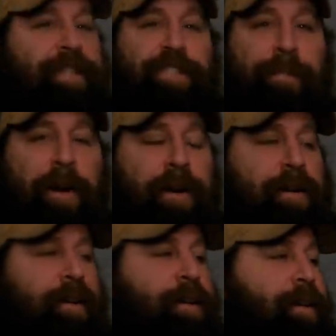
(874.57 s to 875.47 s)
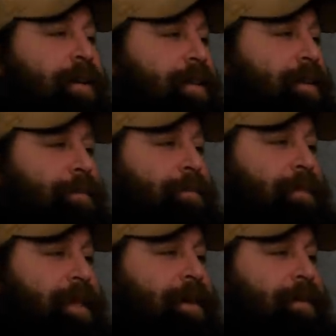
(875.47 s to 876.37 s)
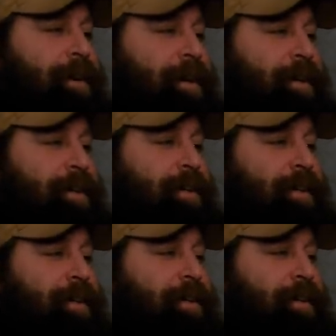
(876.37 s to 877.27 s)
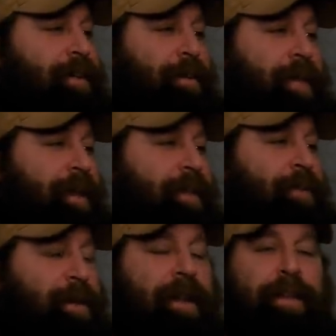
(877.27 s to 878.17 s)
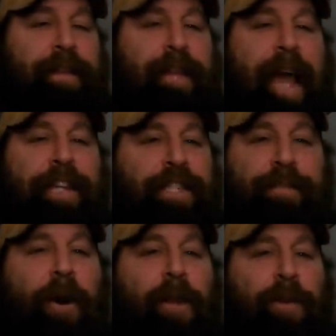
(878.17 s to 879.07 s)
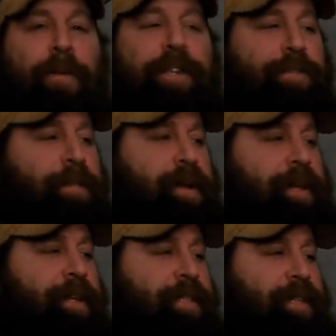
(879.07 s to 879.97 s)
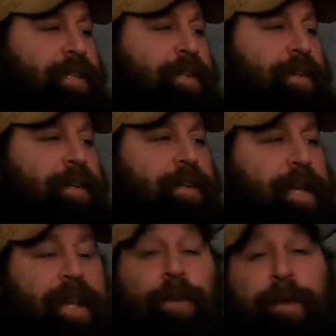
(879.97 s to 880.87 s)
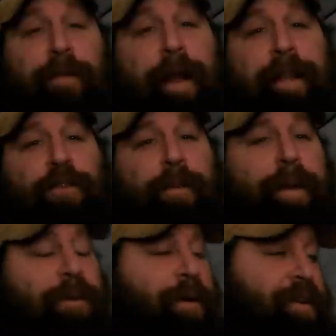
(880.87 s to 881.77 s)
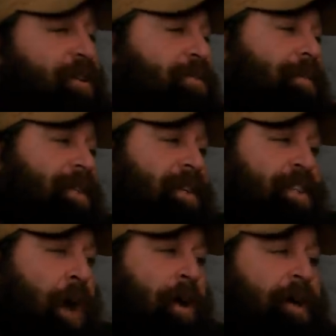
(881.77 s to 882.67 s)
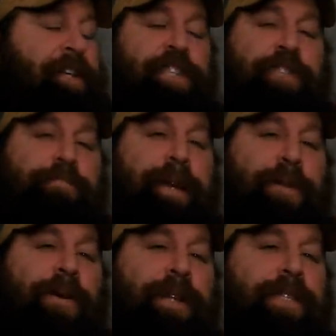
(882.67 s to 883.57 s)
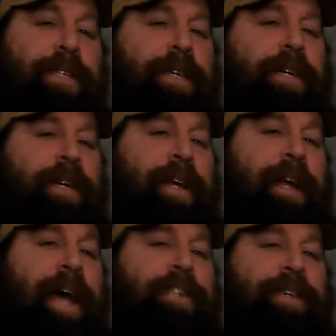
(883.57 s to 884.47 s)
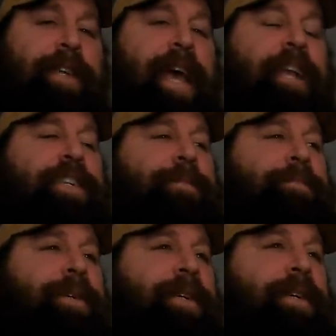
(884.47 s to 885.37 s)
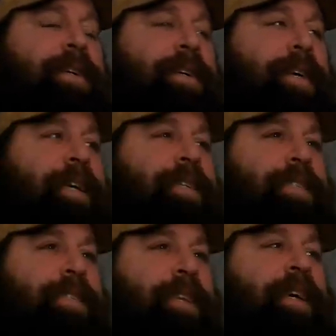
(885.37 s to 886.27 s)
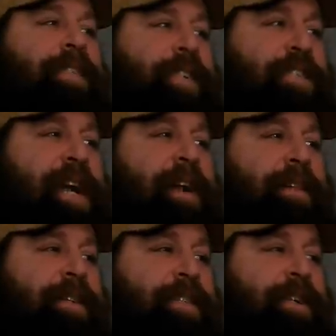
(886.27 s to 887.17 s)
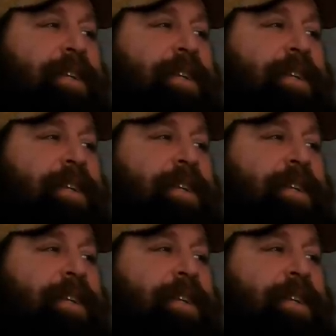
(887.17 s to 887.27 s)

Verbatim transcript: They're smart. They're, they're, uh, You know, they you can catch smaller ones pretty easy, and you can run into a big one too, but to target just big ones and actually catch them is is a challenge.